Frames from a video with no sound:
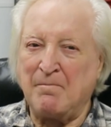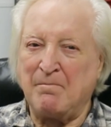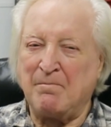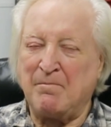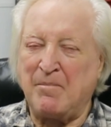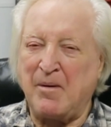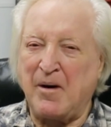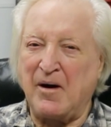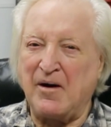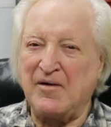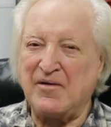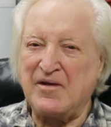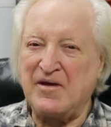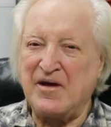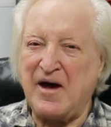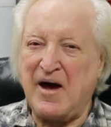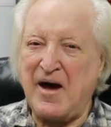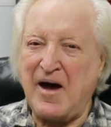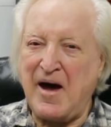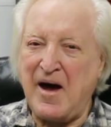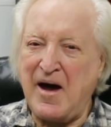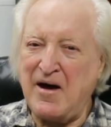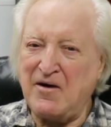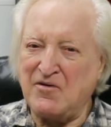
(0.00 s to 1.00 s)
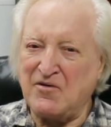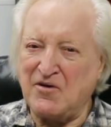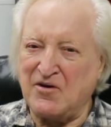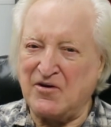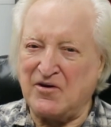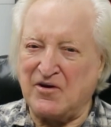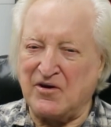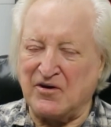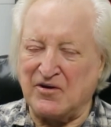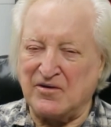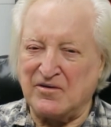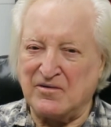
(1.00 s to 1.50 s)
by the
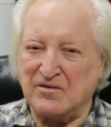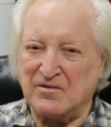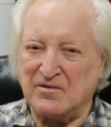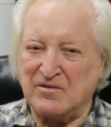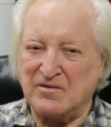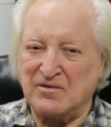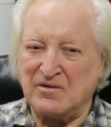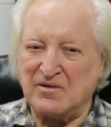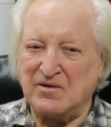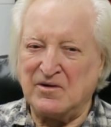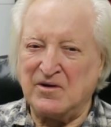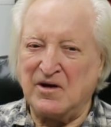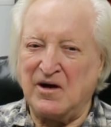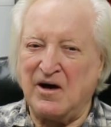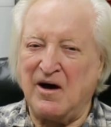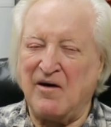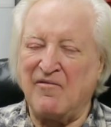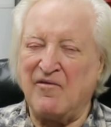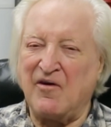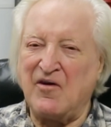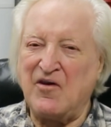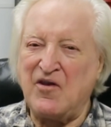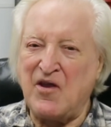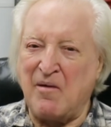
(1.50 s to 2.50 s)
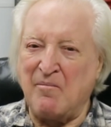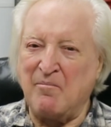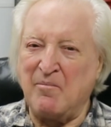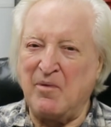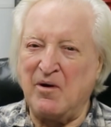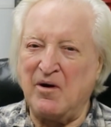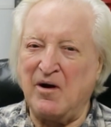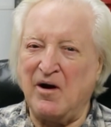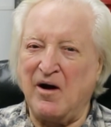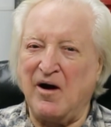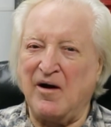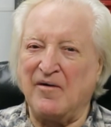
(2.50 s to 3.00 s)
aggregate of a
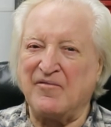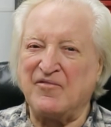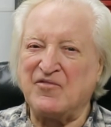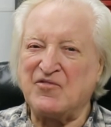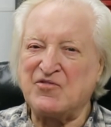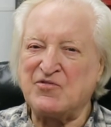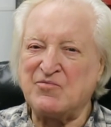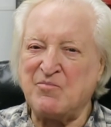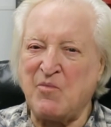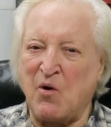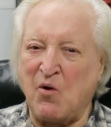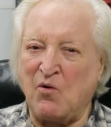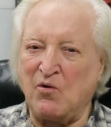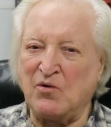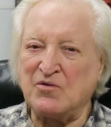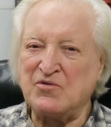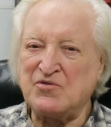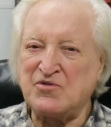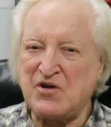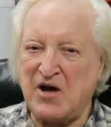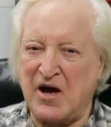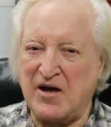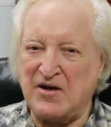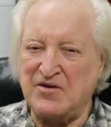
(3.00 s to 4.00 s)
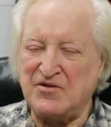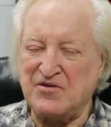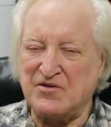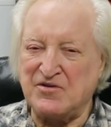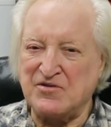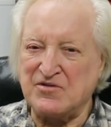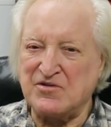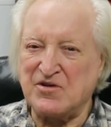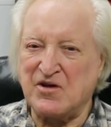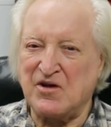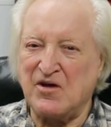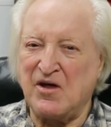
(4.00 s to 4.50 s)
number of small
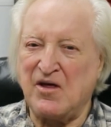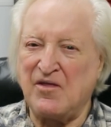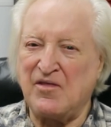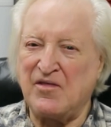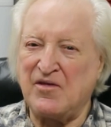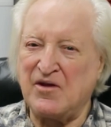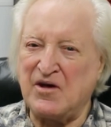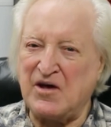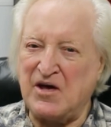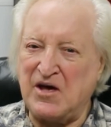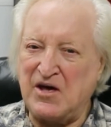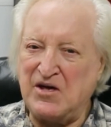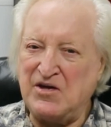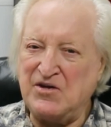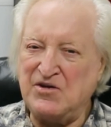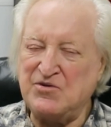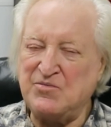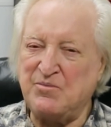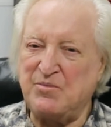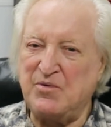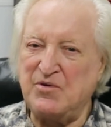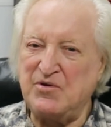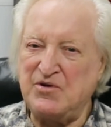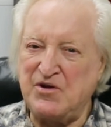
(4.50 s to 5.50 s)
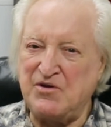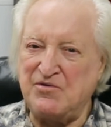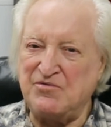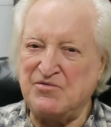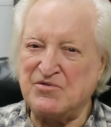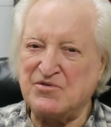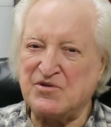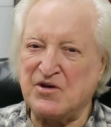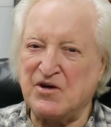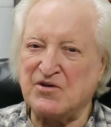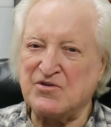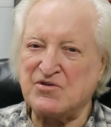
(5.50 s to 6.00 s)
changes that each
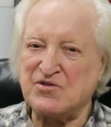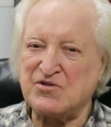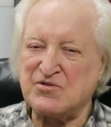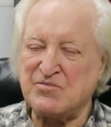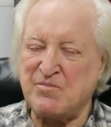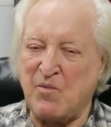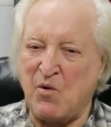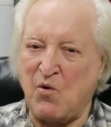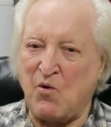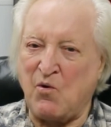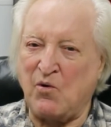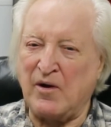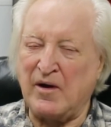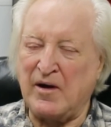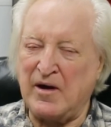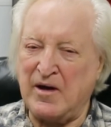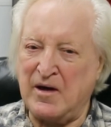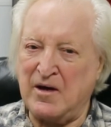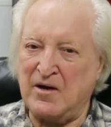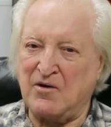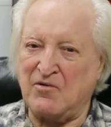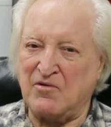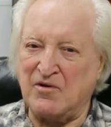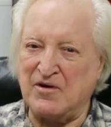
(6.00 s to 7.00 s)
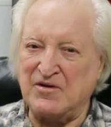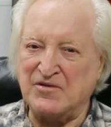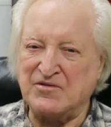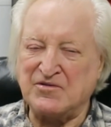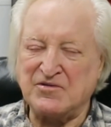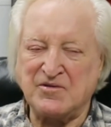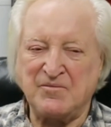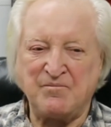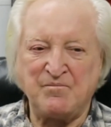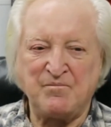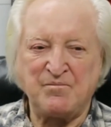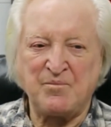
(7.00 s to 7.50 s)
produce a small increase.
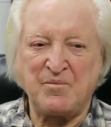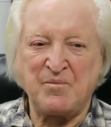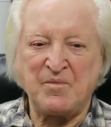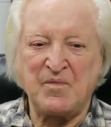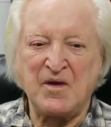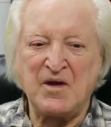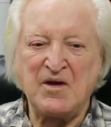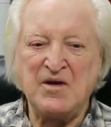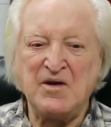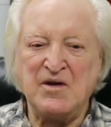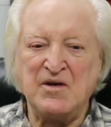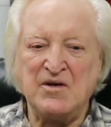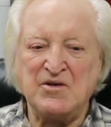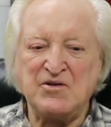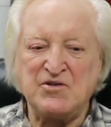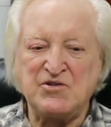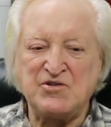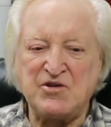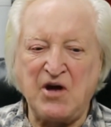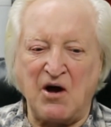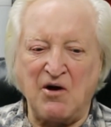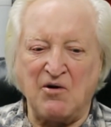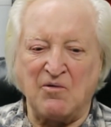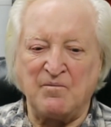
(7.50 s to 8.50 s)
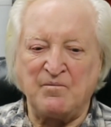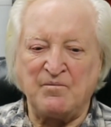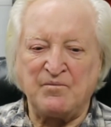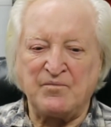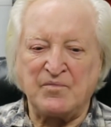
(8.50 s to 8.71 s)
So,